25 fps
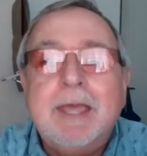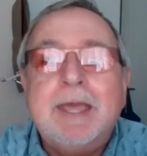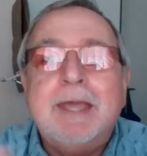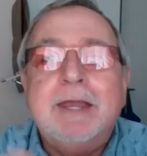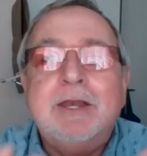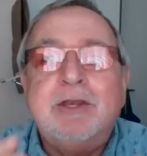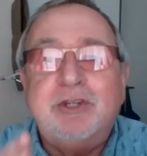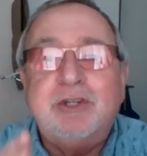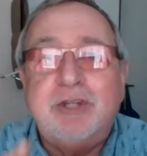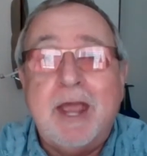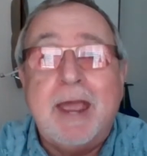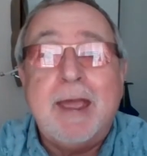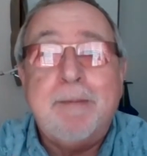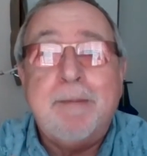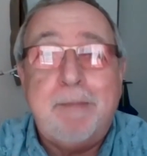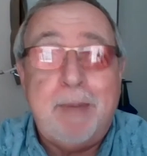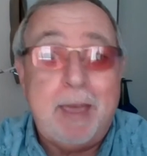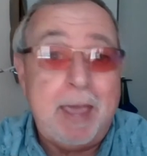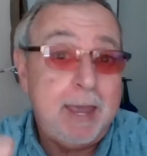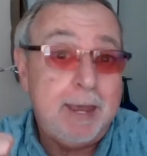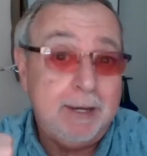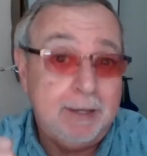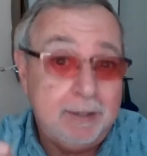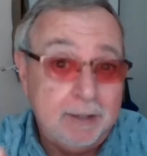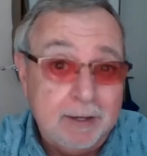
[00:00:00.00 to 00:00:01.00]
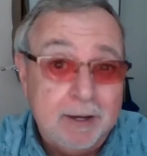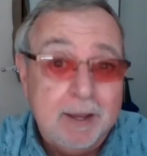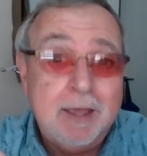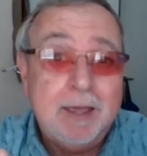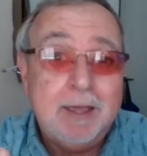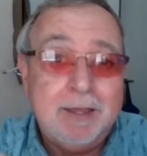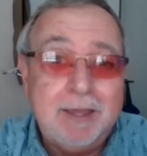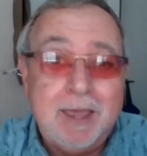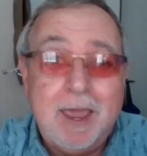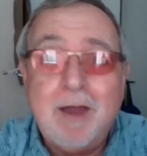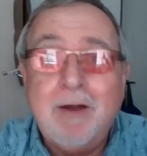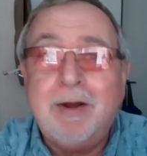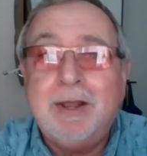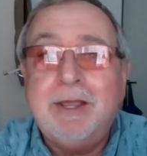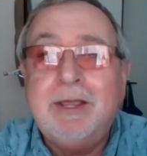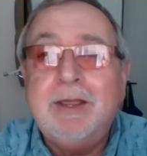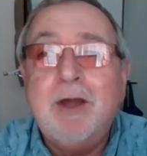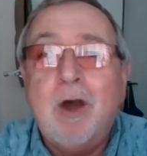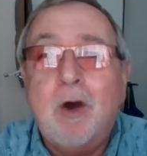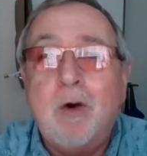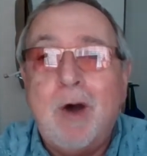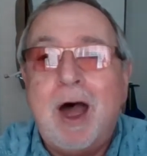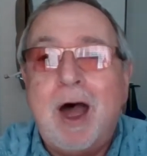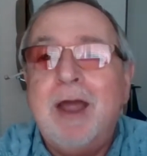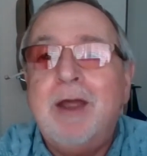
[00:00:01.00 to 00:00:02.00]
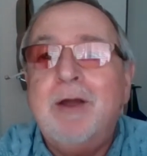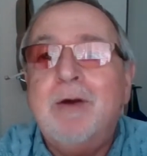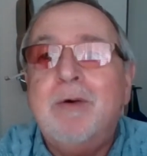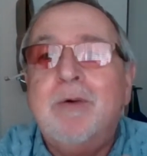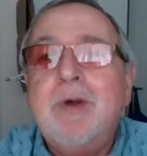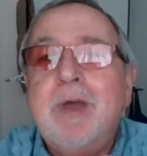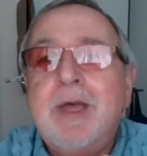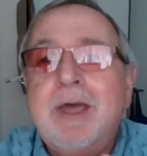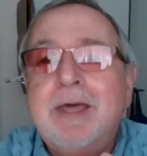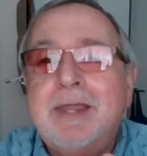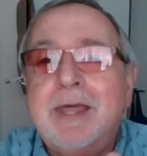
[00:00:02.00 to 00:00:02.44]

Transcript: in Champaign County, Ohio.